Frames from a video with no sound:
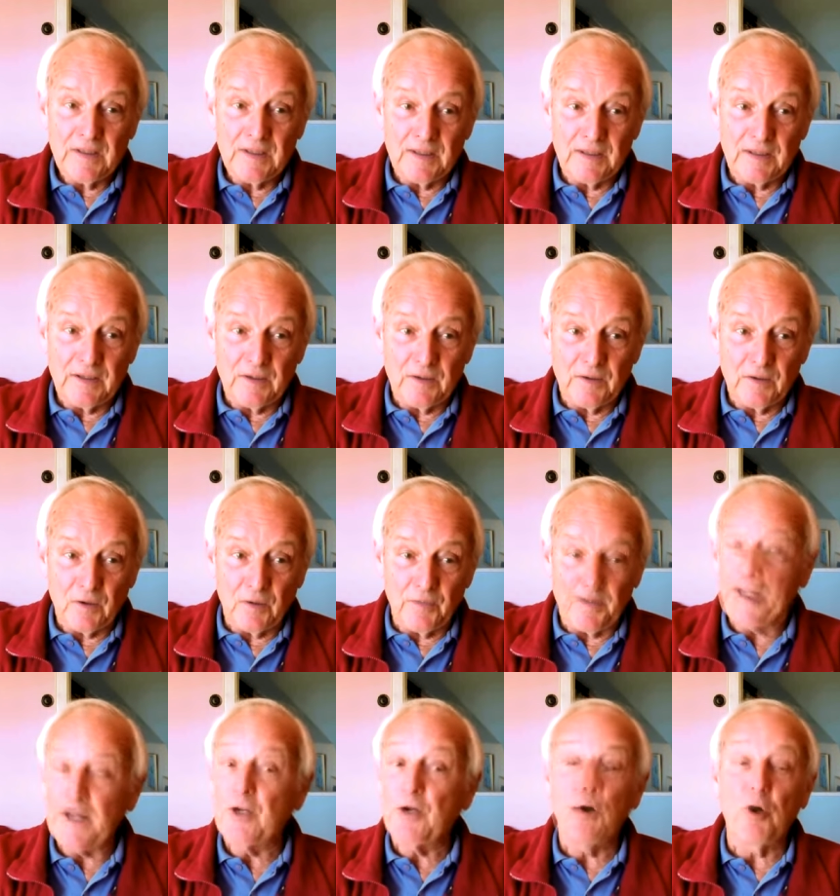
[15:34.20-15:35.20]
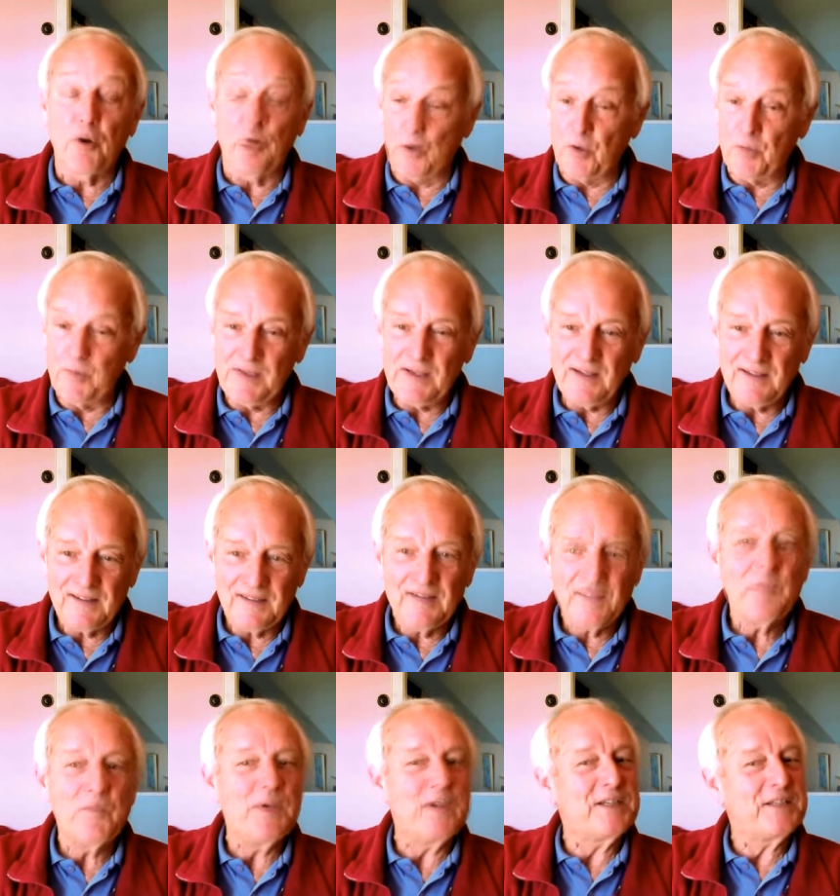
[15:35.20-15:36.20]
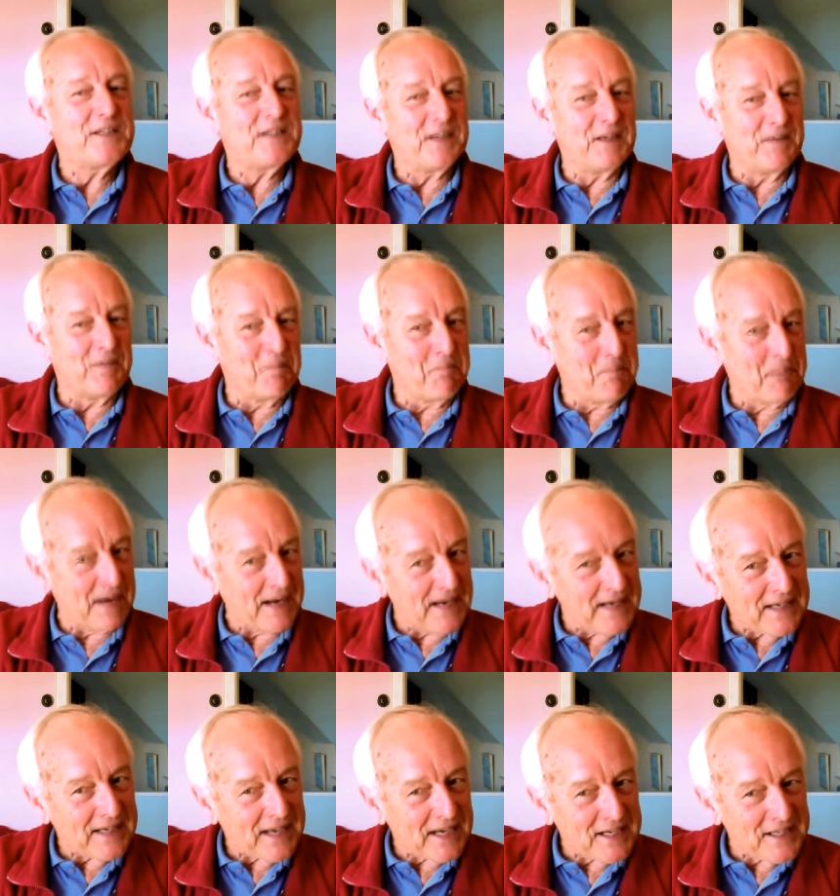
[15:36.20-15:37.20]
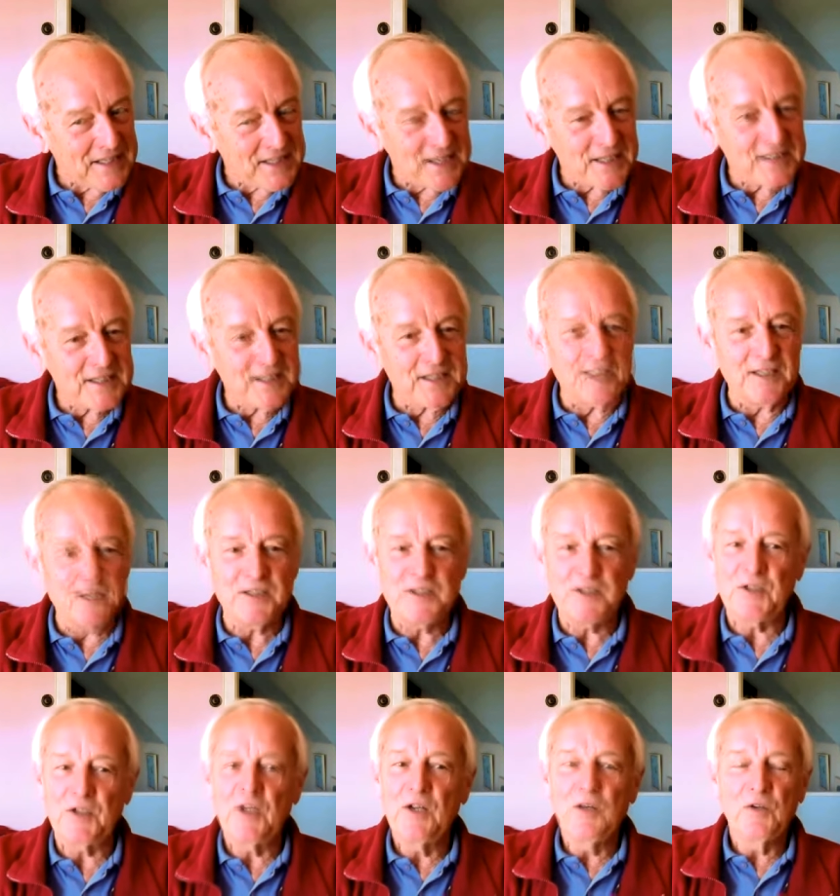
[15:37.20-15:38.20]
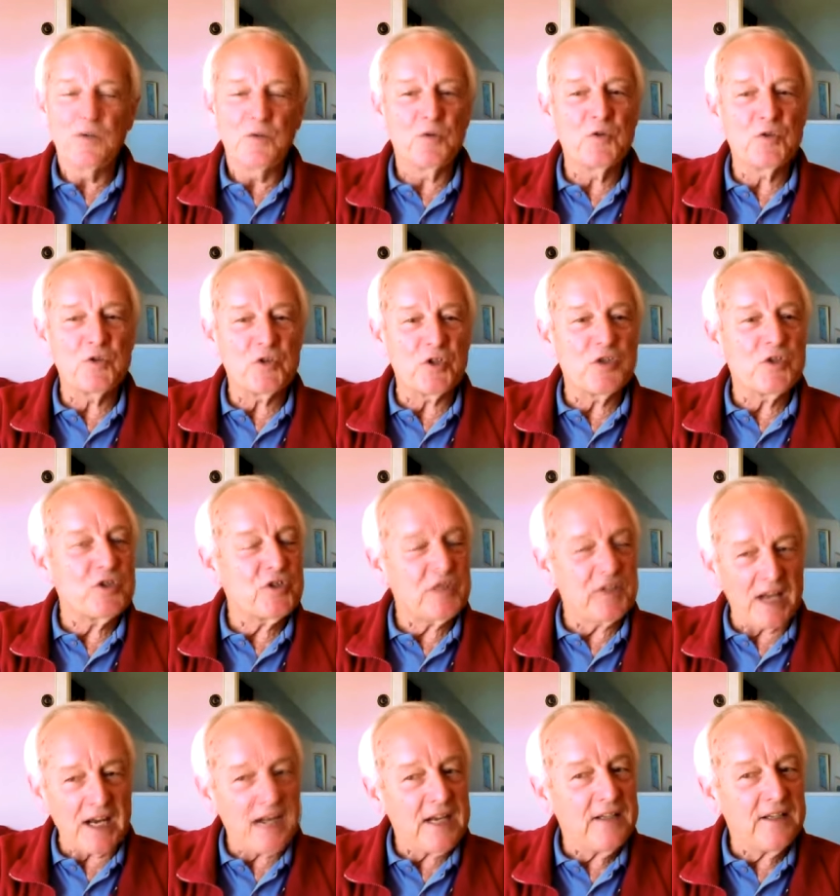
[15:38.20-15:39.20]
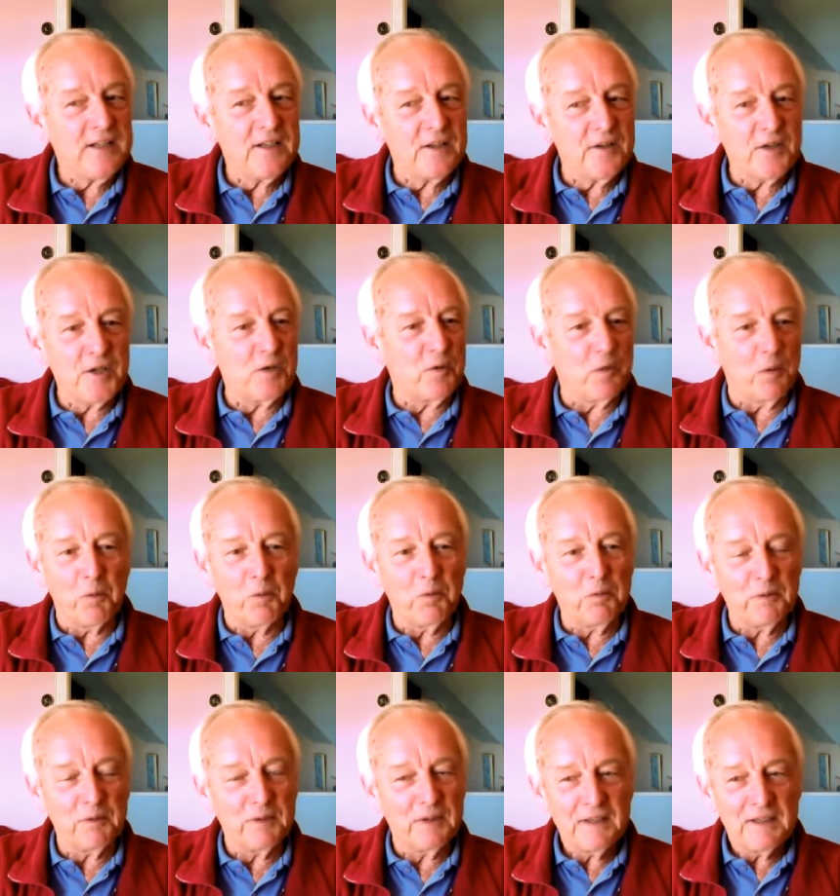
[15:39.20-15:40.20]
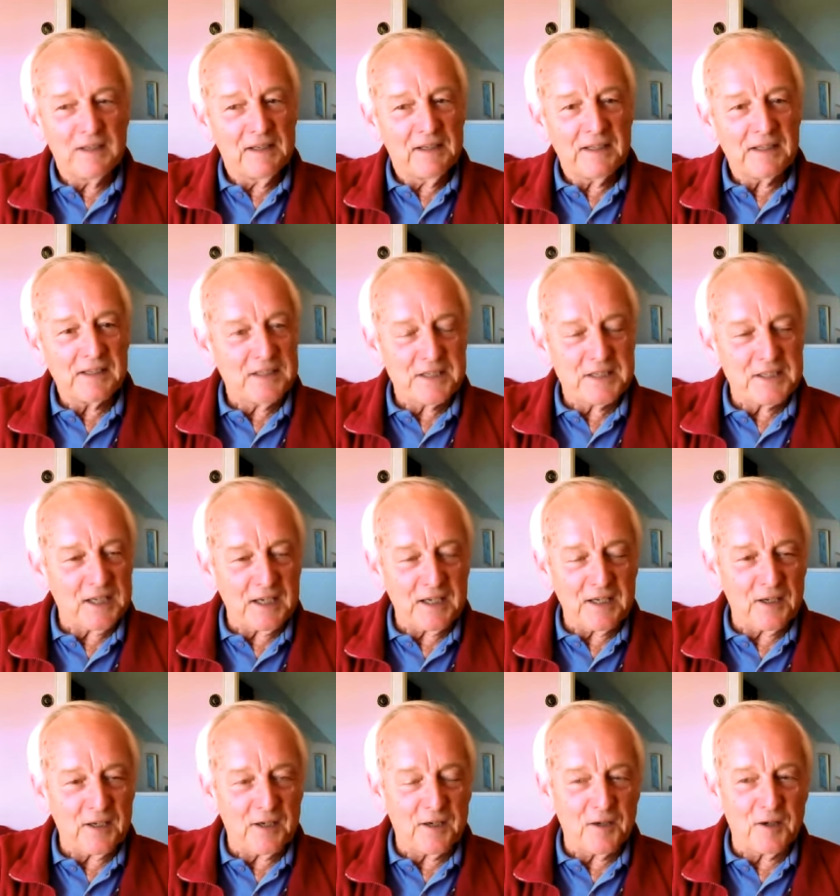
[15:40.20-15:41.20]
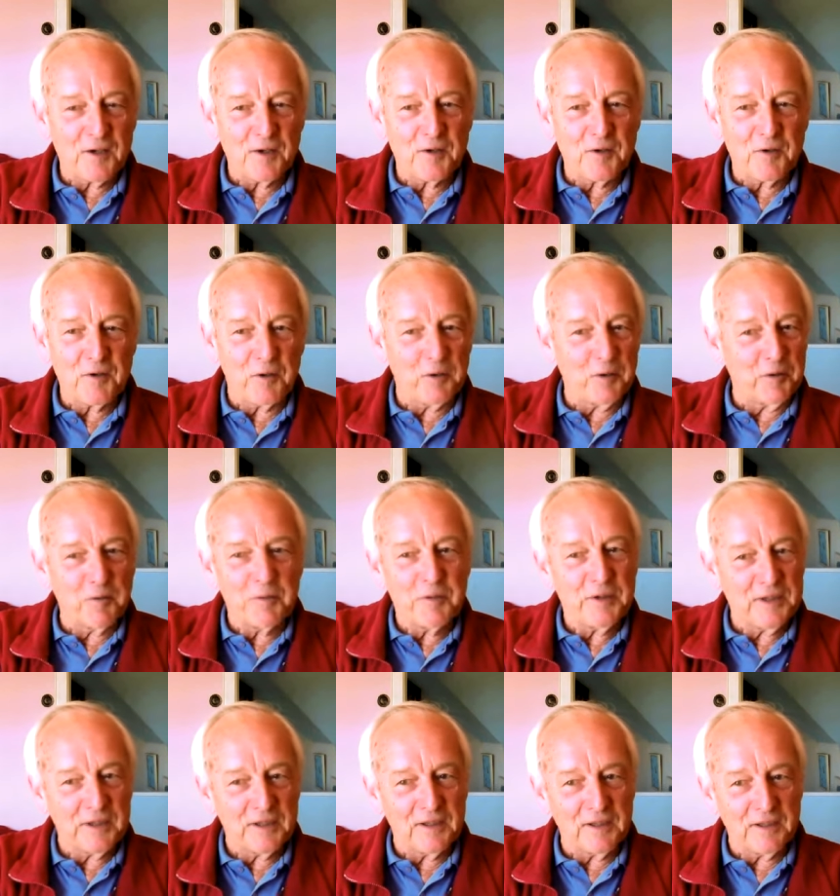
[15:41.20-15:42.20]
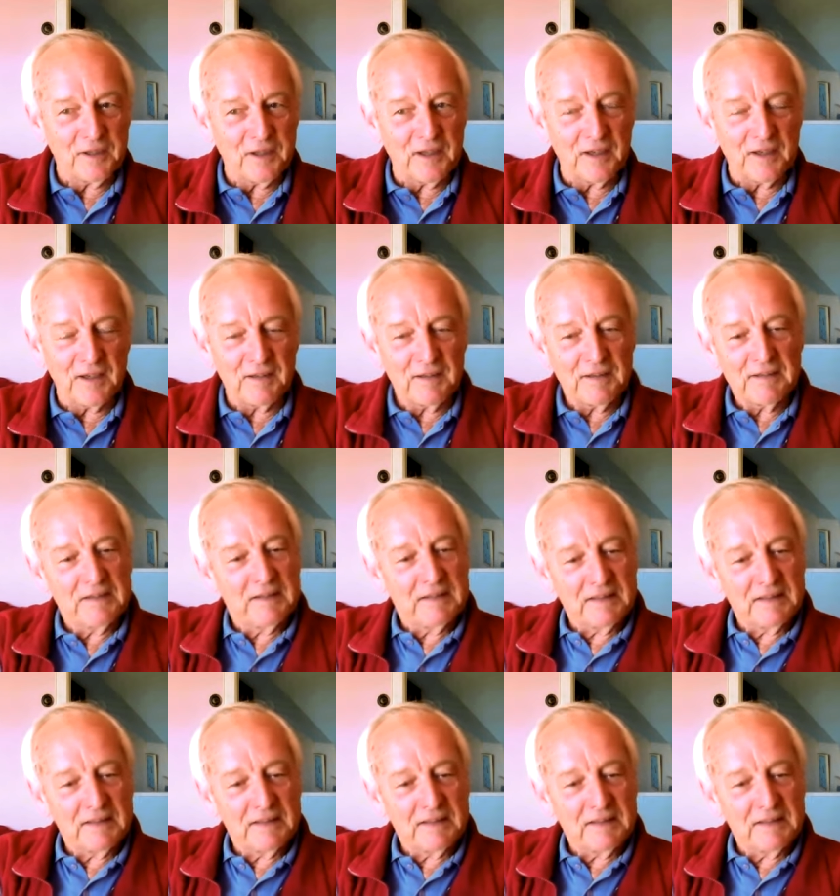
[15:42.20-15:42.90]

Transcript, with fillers: of economy, which in many cases is to sustain the old, let us say, colonial. Uh,